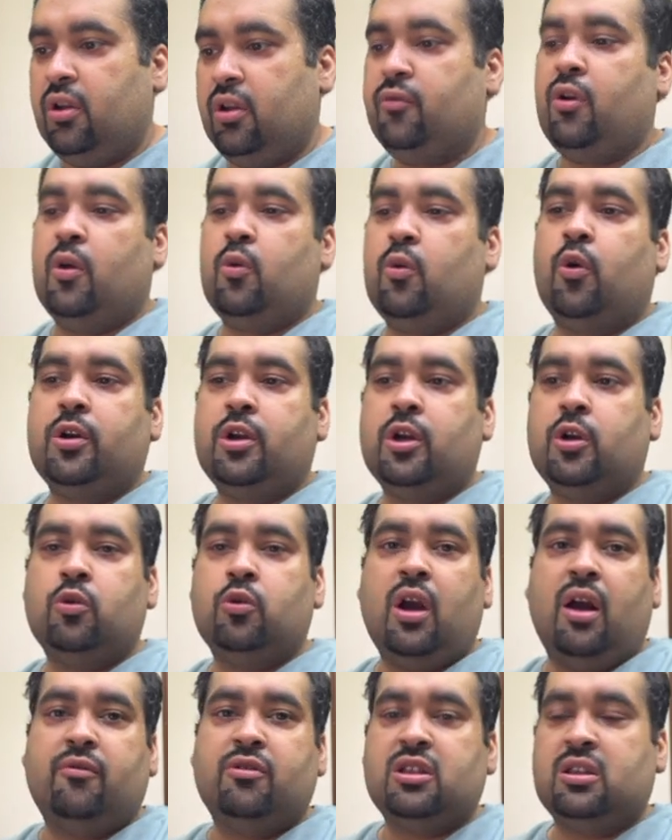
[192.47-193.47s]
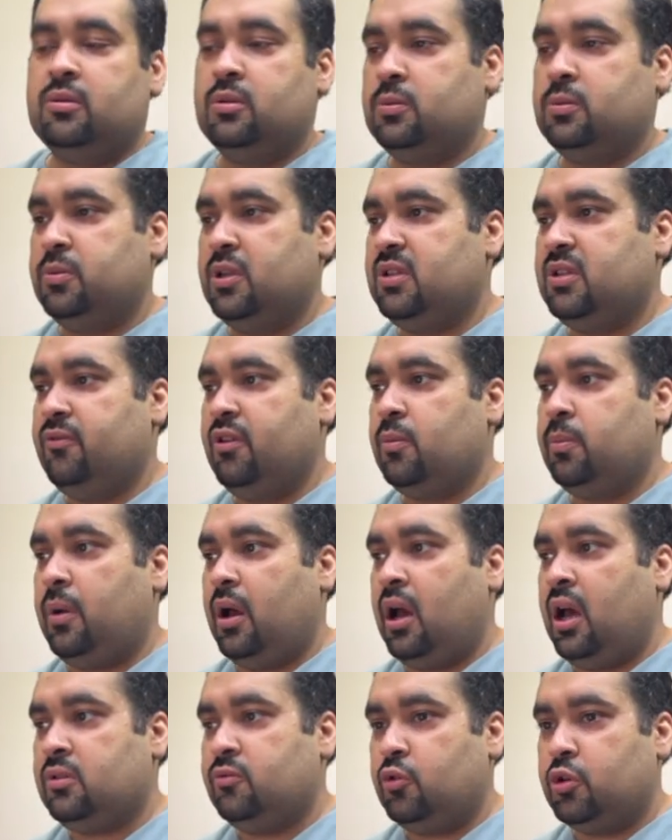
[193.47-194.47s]
If I wanted to have a specific
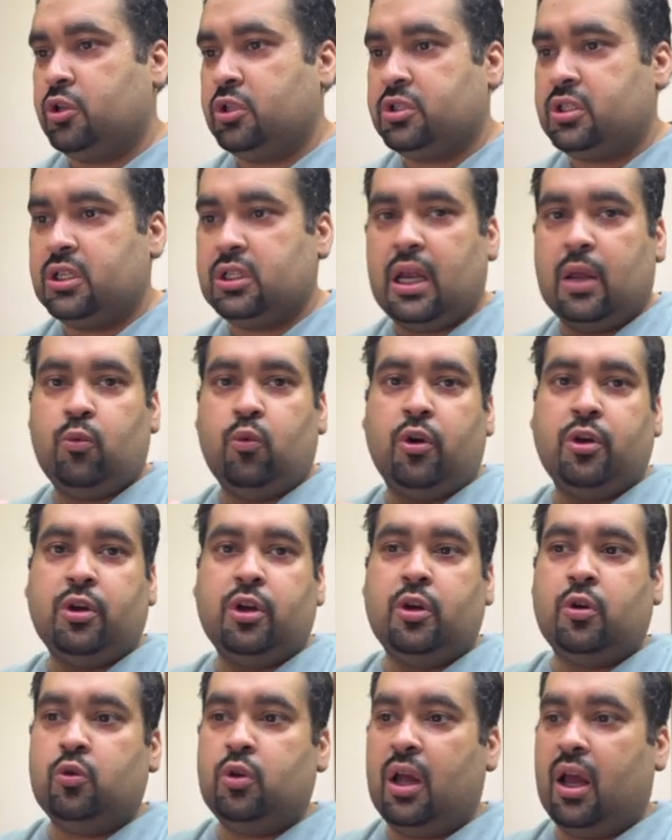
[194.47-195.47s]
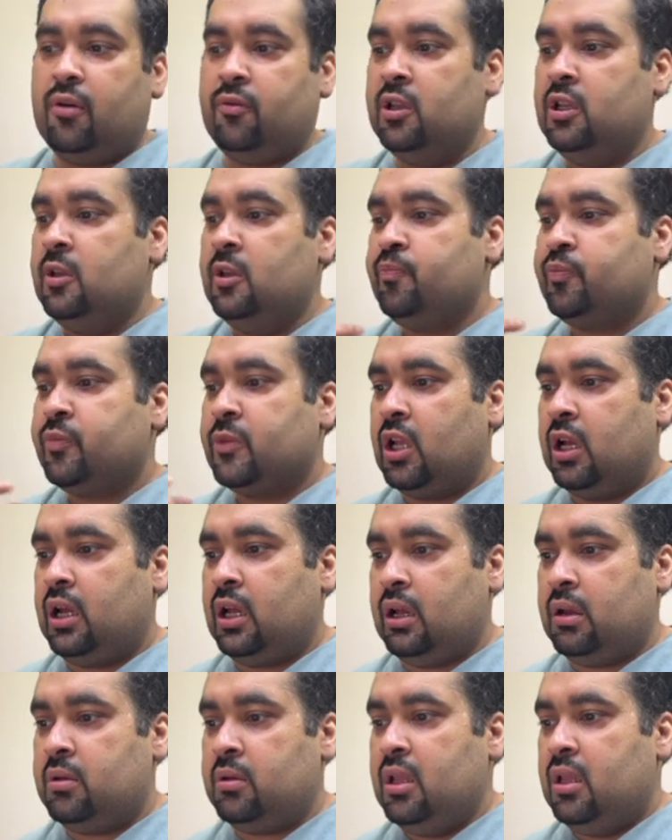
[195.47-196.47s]
path, for instance, I wanted to have
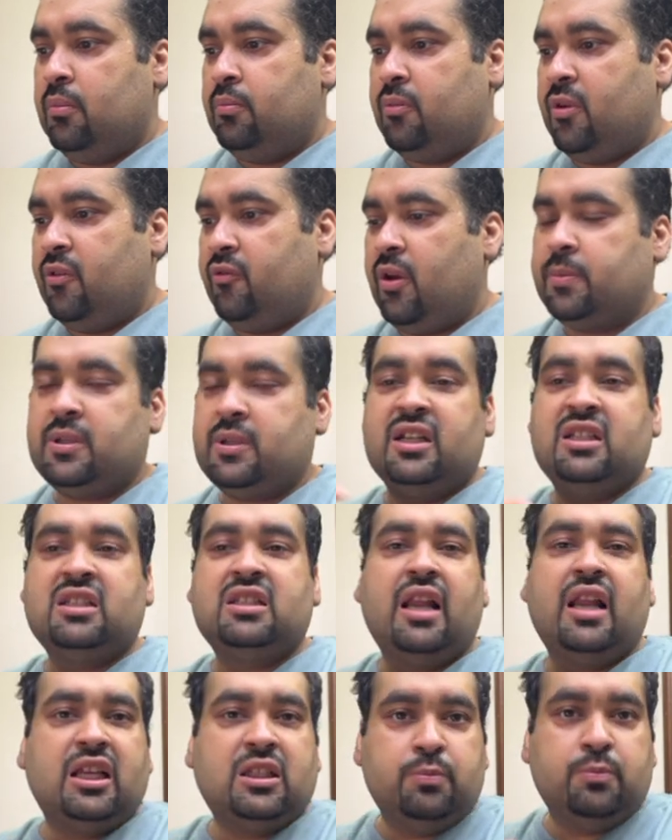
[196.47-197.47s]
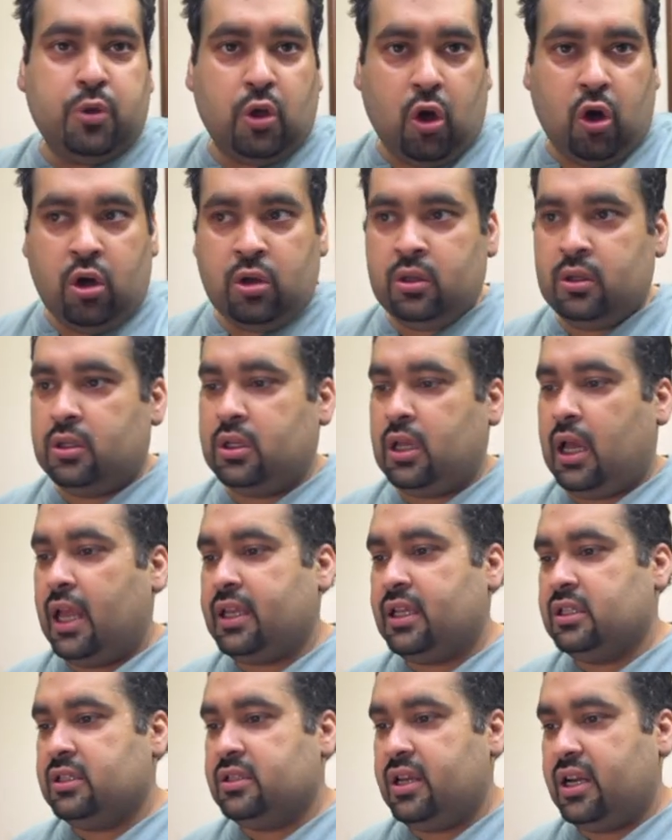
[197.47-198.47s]
my website slash blog, I
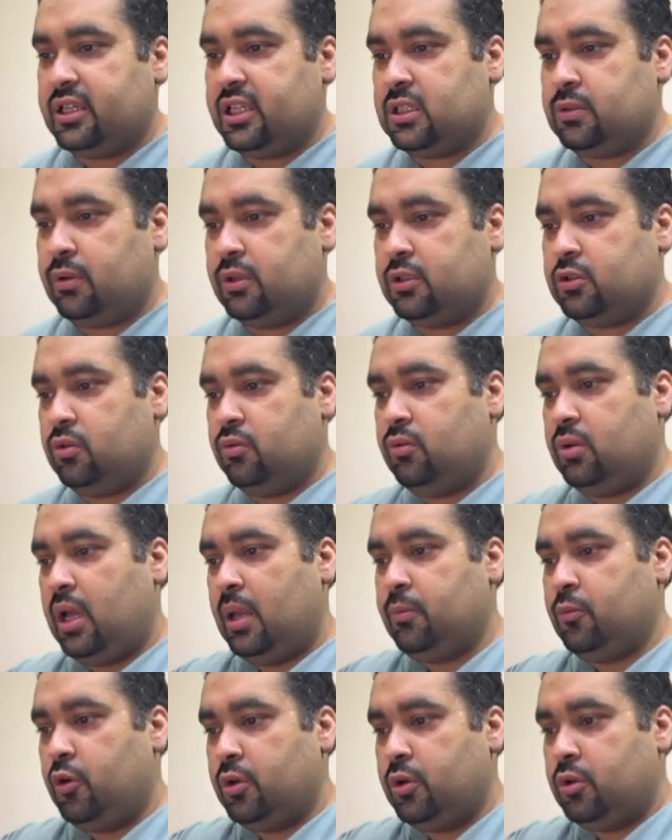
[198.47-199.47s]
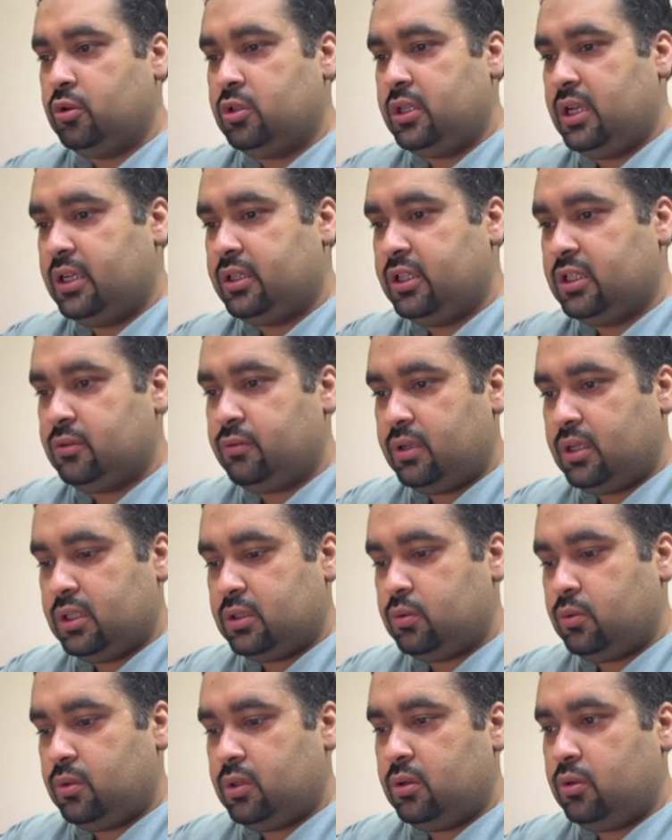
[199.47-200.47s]
can select this one. So I'm going to select this one
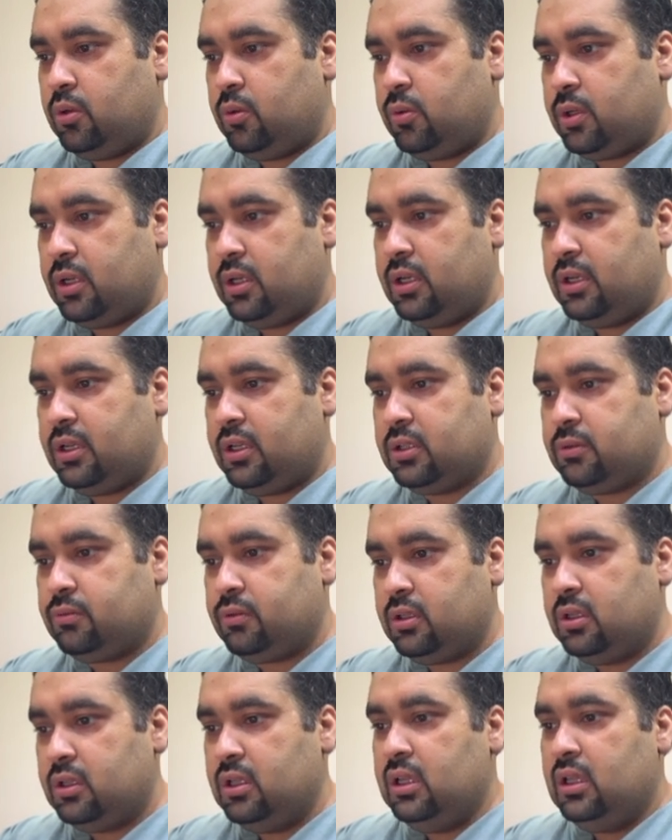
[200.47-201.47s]
as well, over here as well.